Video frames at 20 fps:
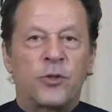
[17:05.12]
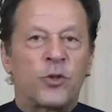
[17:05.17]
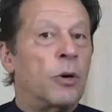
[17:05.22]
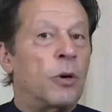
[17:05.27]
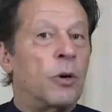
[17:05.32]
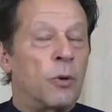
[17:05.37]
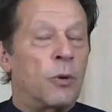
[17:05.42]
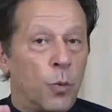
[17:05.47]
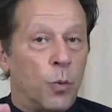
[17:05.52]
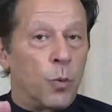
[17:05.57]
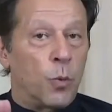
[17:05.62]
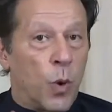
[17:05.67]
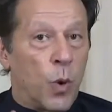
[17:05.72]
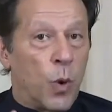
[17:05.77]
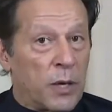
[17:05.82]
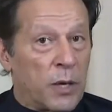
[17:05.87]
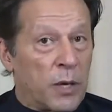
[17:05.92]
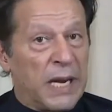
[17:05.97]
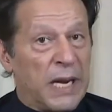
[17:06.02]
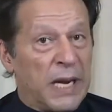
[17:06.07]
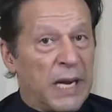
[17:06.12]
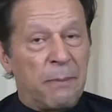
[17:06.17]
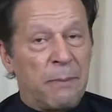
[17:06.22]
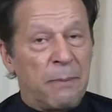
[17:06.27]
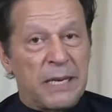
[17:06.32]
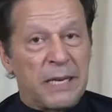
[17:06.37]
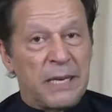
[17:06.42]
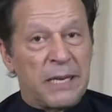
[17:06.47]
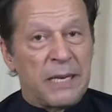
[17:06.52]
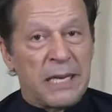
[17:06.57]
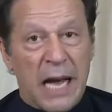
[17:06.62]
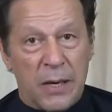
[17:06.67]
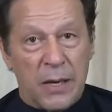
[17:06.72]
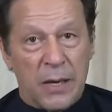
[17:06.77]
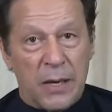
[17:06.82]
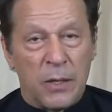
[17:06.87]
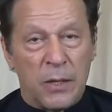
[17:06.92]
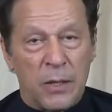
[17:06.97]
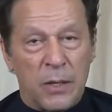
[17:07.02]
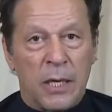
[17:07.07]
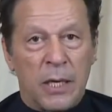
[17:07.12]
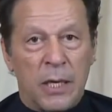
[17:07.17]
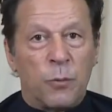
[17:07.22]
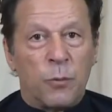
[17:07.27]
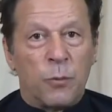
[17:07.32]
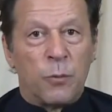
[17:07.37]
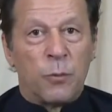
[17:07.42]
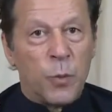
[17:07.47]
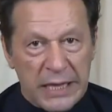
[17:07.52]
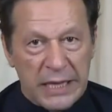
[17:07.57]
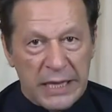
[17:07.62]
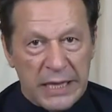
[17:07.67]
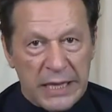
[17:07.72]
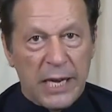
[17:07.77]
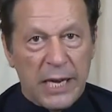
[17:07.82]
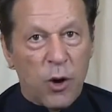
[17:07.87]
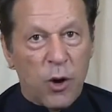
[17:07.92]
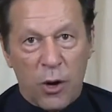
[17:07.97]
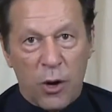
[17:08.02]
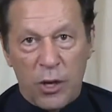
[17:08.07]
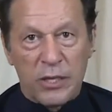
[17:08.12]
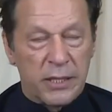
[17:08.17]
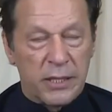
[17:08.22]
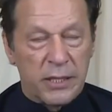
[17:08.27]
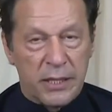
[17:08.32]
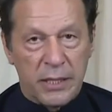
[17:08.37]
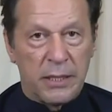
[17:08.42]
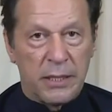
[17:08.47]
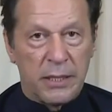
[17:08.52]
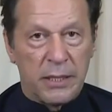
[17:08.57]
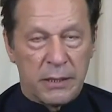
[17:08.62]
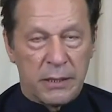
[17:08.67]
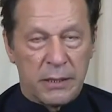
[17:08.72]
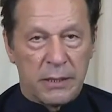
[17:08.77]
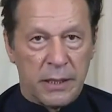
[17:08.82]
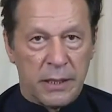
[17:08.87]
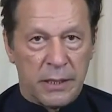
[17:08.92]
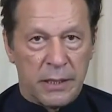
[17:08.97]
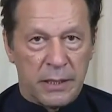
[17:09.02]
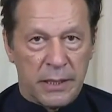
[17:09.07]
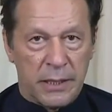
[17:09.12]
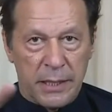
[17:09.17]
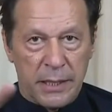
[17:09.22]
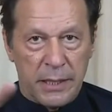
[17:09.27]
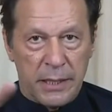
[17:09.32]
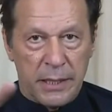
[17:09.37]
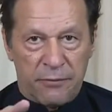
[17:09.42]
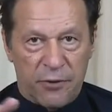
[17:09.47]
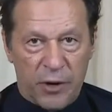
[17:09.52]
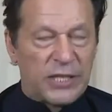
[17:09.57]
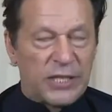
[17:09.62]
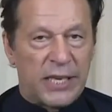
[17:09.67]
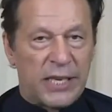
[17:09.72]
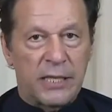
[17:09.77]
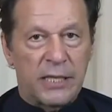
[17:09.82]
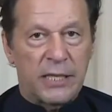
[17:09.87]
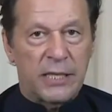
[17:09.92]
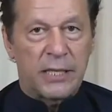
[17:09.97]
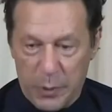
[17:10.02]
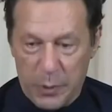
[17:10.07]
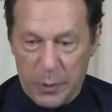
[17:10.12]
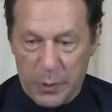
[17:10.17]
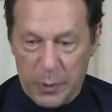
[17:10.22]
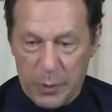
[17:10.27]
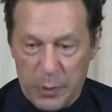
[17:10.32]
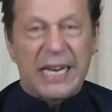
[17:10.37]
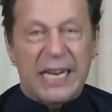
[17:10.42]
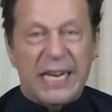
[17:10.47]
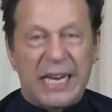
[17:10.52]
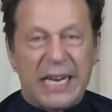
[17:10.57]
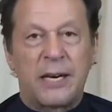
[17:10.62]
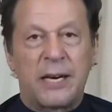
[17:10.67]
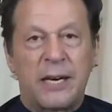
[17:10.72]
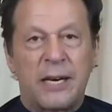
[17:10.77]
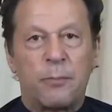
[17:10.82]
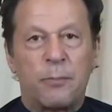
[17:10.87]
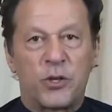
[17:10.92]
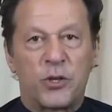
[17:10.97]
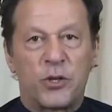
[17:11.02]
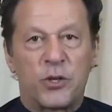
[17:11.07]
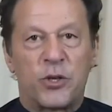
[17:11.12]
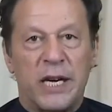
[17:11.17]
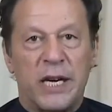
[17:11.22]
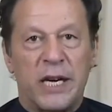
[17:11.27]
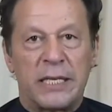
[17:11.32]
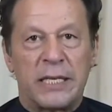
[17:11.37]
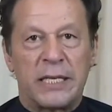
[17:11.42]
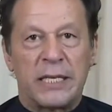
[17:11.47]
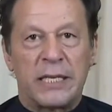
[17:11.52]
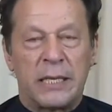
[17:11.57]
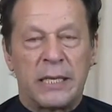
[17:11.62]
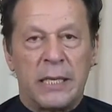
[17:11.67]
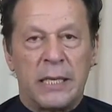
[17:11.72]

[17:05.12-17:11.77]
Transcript: So what will happen now? Will they alter the forensics? We will get a report tonight.